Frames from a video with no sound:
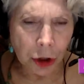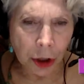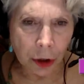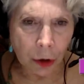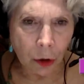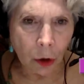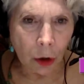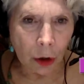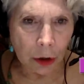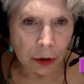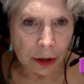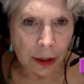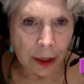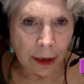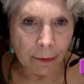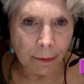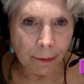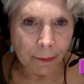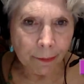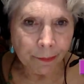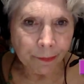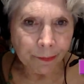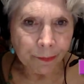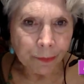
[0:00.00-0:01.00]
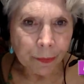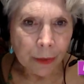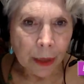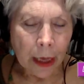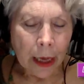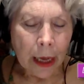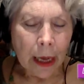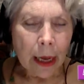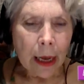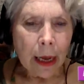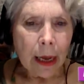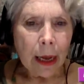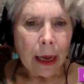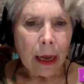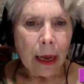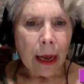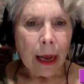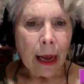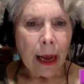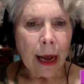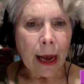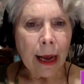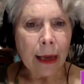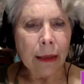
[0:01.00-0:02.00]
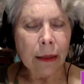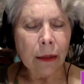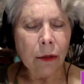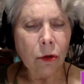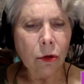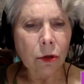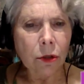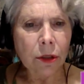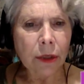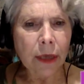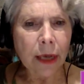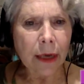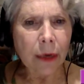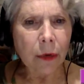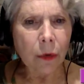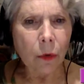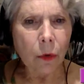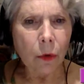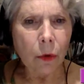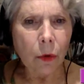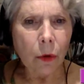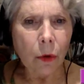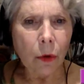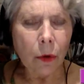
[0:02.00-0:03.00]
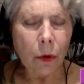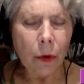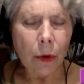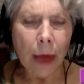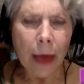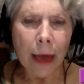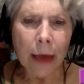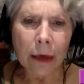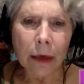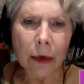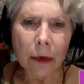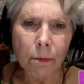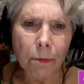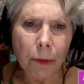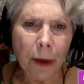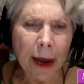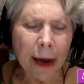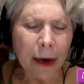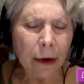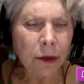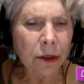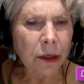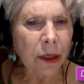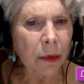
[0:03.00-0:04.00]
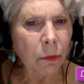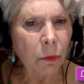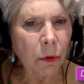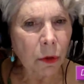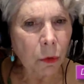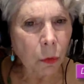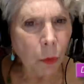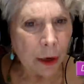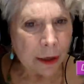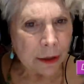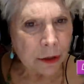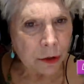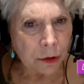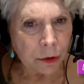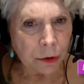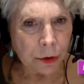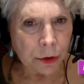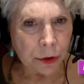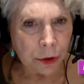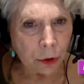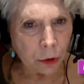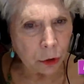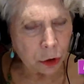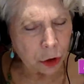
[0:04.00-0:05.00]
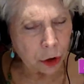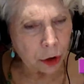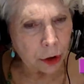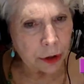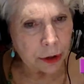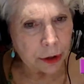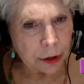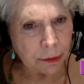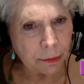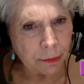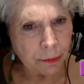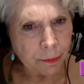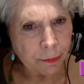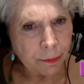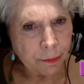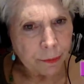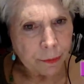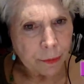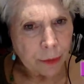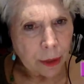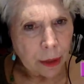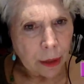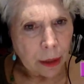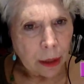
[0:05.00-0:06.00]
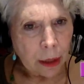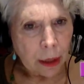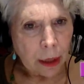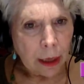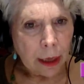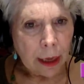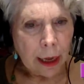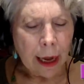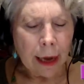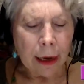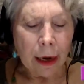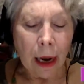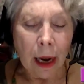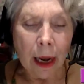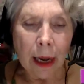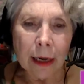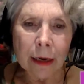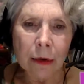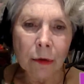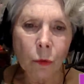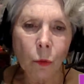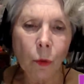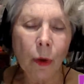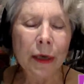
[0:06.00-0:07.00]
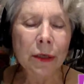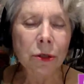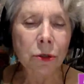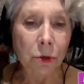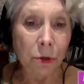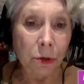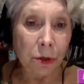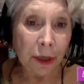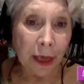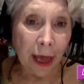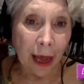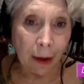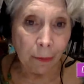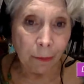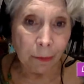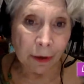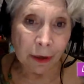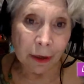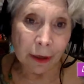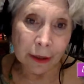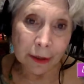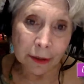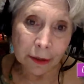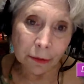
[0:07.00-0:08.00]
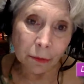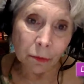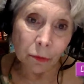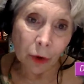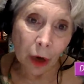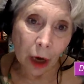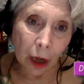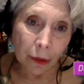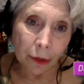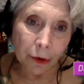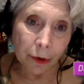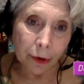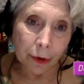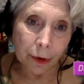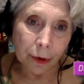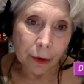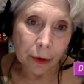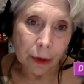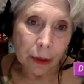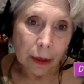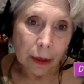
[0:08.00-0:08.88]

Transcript: she calls them, and looks at and compares them with Western socialism and Western capitalism, rather.